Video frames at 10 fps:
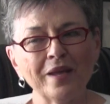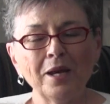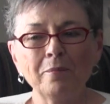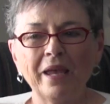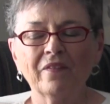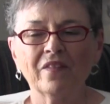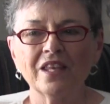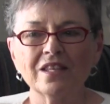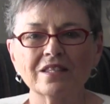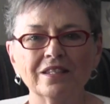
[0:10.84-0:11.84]
read about
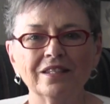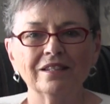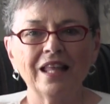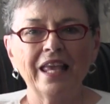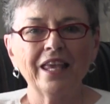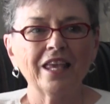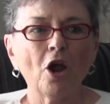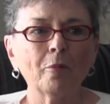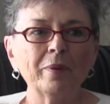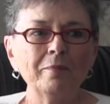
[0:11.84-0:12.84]
this in
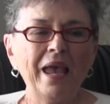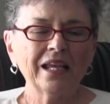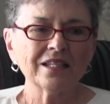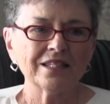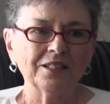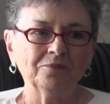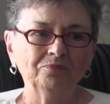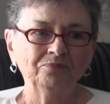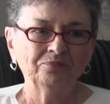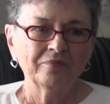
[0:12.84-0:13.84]
AARP
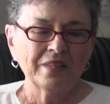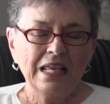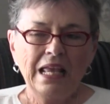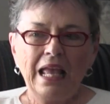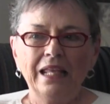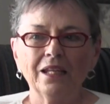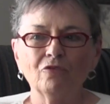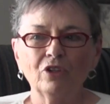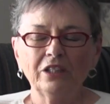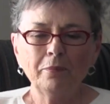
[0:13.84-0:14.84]
magazine, and it
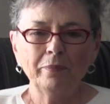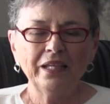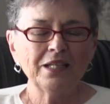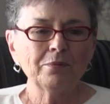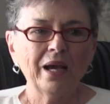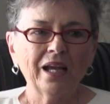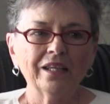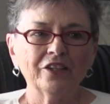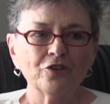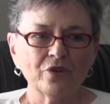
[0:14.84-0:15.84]
really piqued my
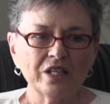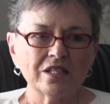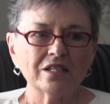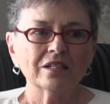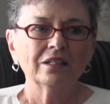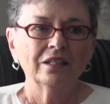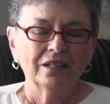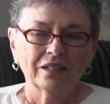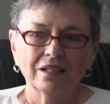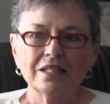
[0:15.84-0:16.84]
interest
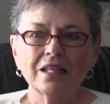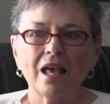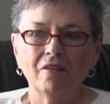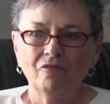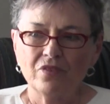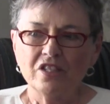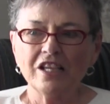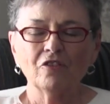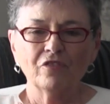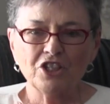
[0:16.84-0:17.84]
because I'm
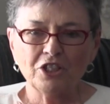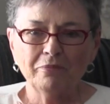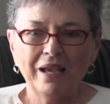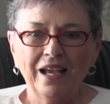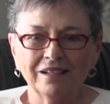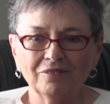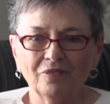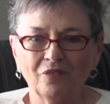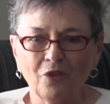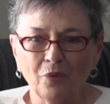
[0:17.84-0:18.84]
selfish in
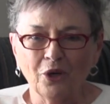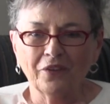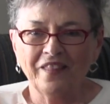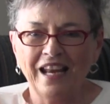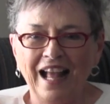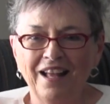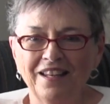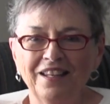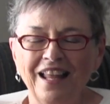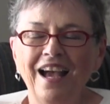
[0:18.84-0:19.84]
the work
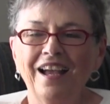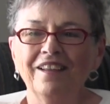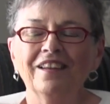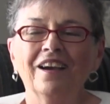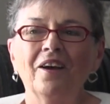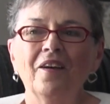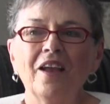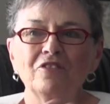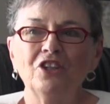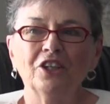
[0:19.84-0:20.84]
that I
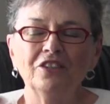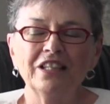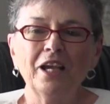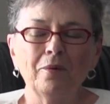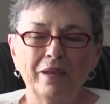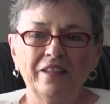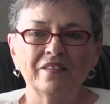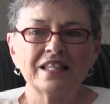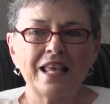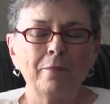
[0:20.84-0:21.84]
have done to help make
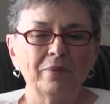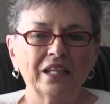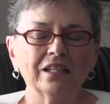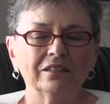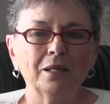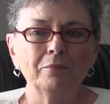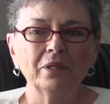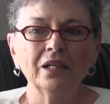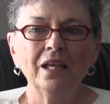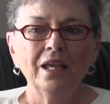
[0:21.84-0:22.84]
this happen in
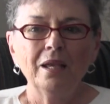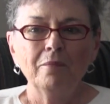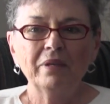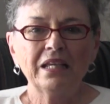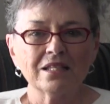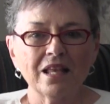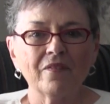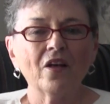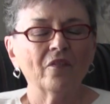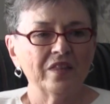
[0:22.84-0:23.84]
Columbia, because I
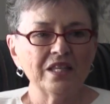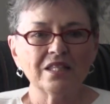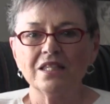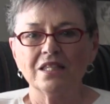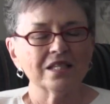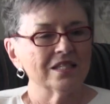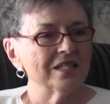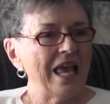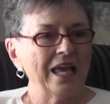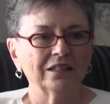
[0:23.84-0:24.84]
thought this is
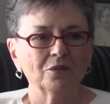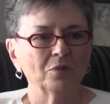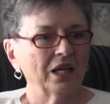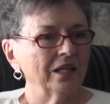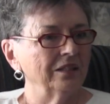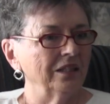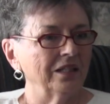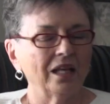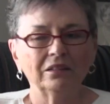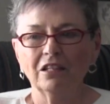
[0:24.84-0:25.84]
exactly what I
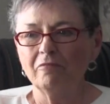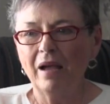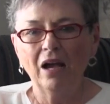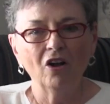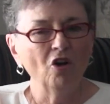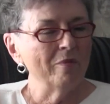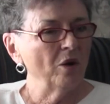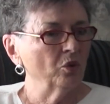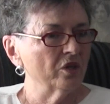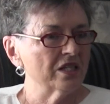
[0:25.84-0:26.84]
need. I love my home. I
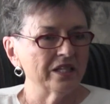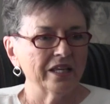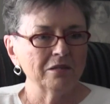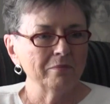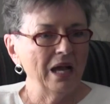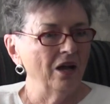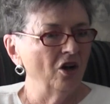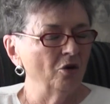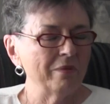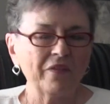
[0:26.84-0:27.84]
want to stay in my
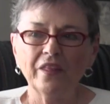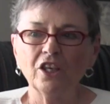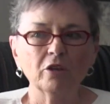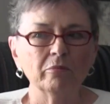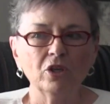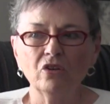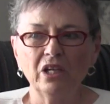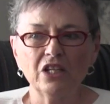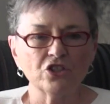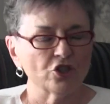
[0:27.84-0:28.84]
home. I think
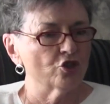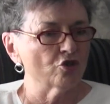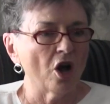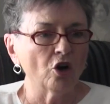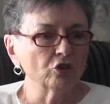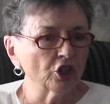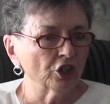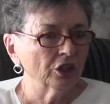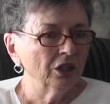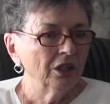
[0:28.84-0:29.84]
communities are
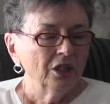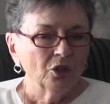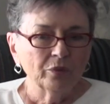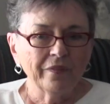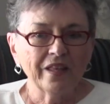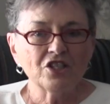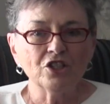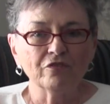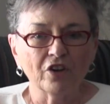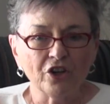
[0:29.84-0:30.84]
stronger when there's
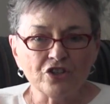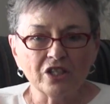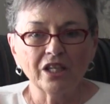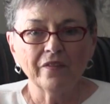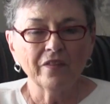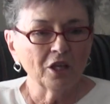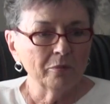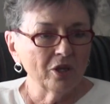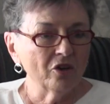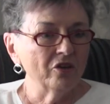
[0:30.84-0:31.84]
diversity in the
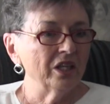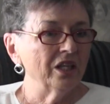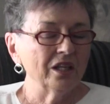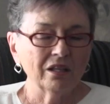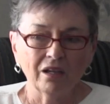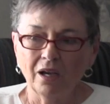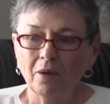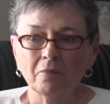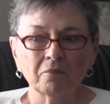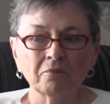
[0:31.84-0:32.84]
community.
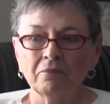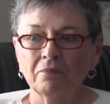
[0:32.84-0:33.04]
I